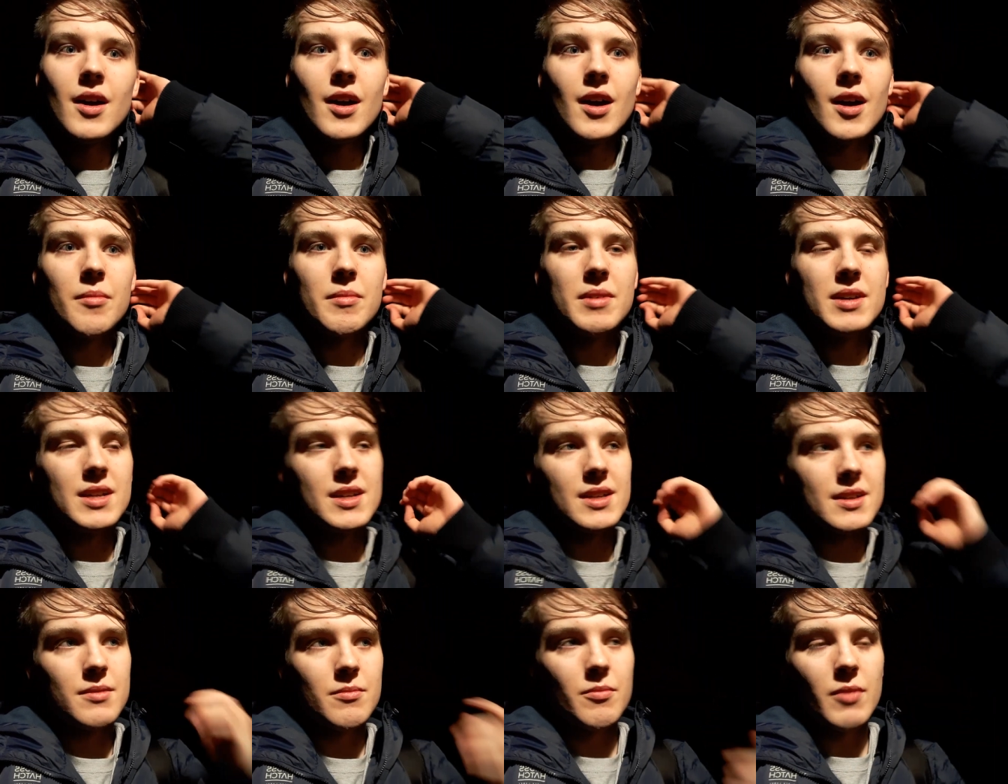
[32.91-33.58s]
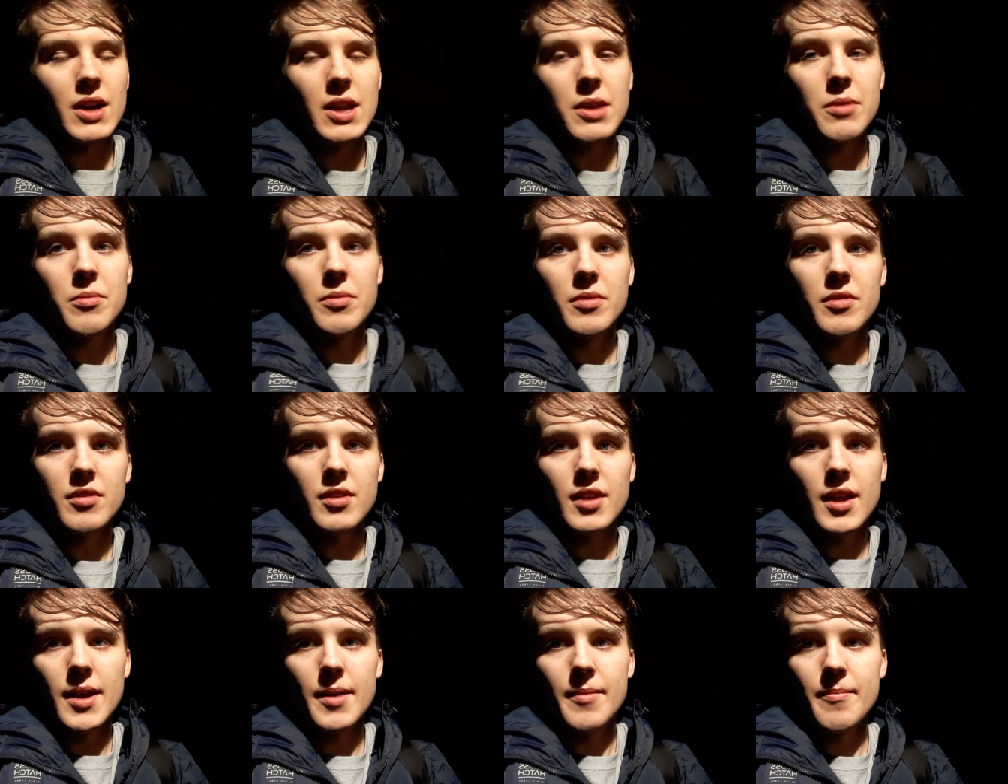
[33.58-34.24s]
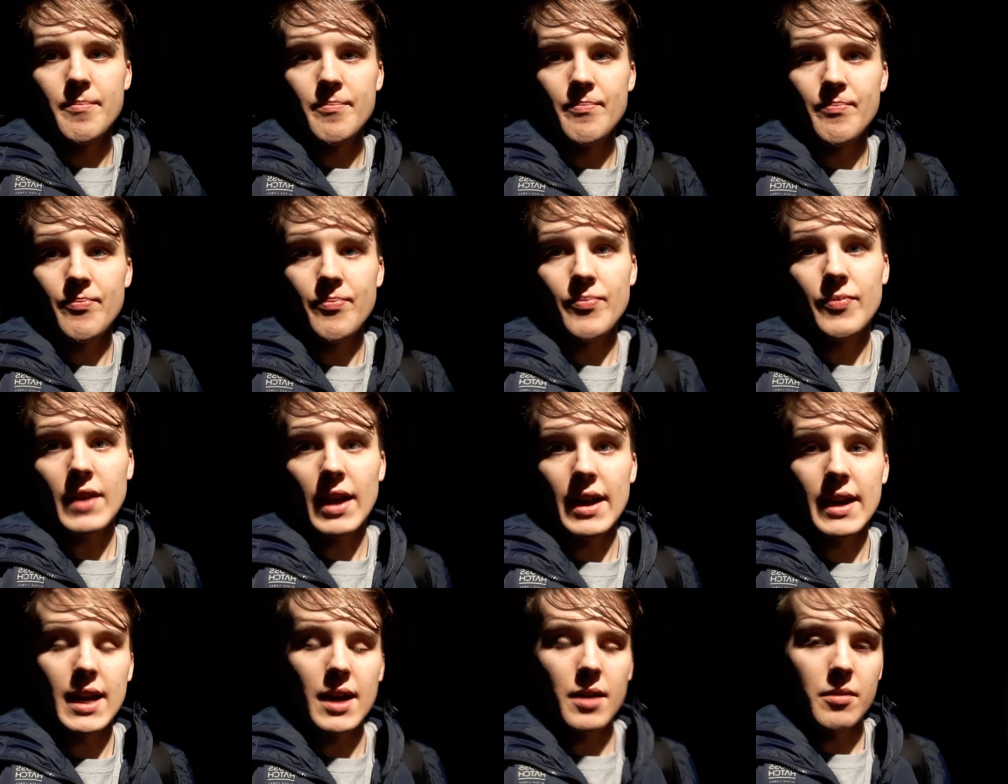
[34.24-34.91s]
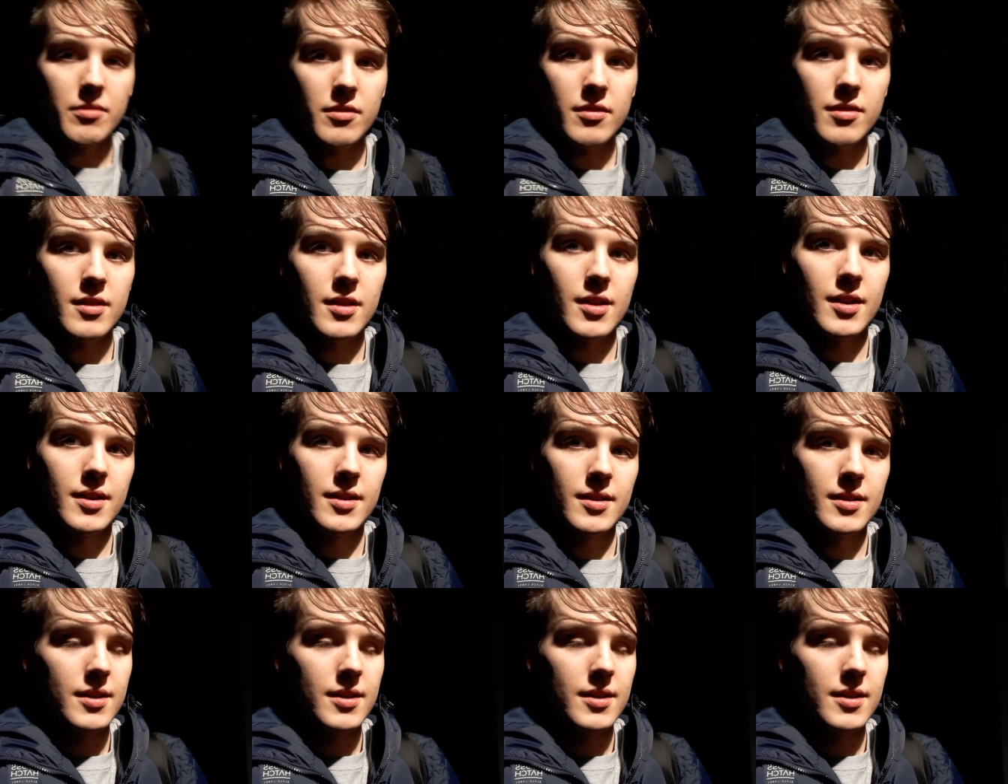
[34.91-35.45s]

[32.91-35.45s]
I mean, when he was um, announced,